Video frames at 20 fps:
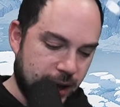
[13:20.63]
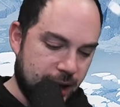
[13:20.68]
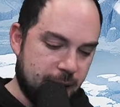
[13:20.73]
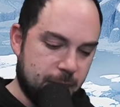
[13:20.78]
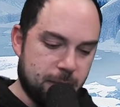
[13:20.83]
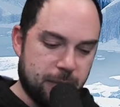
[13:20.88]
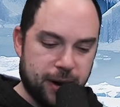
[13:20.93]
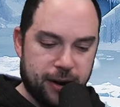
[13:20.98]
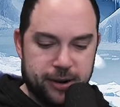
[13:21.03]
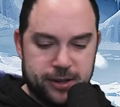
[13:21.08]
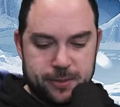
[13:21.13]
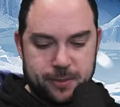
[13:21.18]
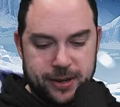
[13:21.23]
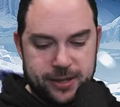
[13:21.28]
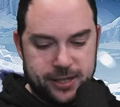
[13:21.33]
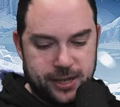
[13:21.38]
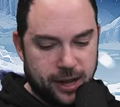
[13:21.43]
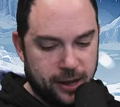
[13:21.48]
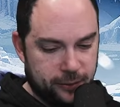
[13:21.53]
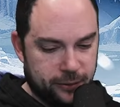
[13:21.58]
I embarrass
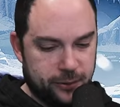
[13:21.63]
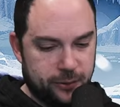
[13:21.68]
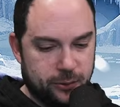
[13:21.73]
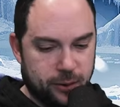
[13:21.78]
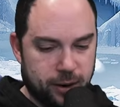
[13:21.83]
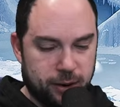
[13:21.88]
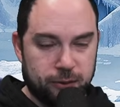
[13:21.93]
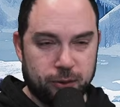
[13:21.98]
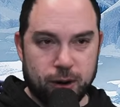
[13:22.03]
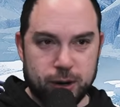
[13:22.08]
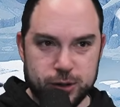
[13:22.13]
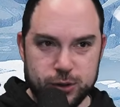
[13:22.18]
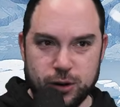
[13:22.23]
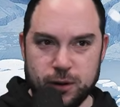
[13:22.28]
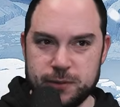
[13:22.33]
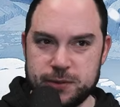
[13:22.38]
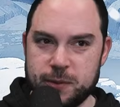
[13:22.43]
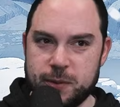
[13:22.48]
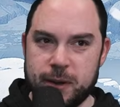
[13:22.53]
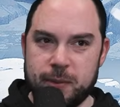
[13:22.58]
myself in front of large
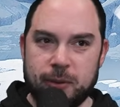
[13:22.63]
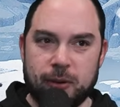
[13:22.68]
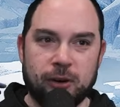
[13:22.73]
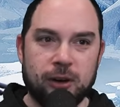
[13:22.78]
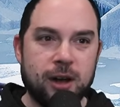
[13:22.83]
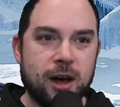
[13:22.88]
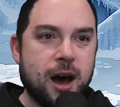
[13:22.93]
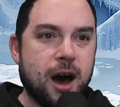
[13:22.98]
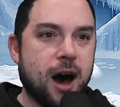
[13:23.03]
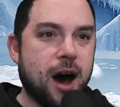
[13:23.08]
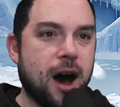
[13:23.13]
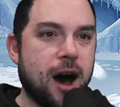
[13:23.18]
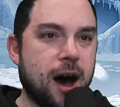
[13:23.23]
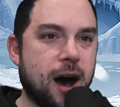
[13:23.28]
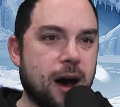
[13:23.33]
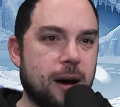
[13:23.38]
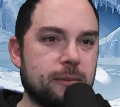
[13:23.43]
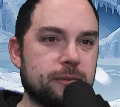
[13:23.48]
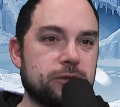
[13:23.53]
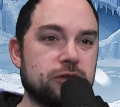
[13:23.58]
groups of people.
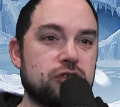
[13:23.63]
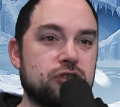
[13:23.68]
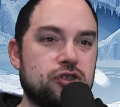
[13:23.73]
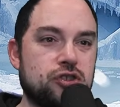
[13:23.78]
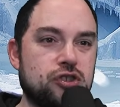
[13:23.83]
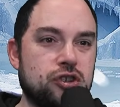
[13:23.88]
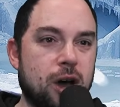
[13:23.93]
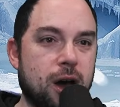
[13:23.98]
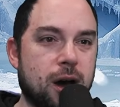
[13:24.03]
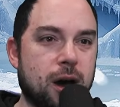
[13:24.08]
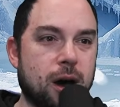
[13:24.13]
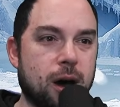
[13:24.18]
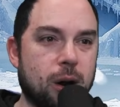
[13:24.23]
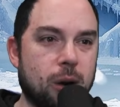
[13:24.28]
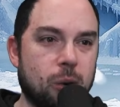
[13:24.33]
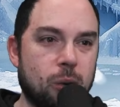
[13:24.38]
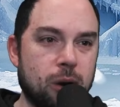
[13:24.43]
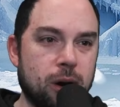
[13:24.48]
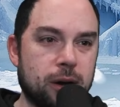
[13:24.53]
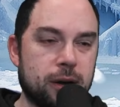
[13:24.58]

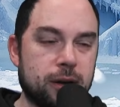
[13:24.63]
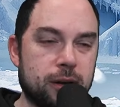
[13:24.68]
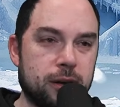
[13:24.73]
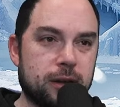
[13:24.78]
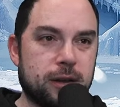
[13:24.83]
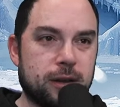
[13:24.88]
So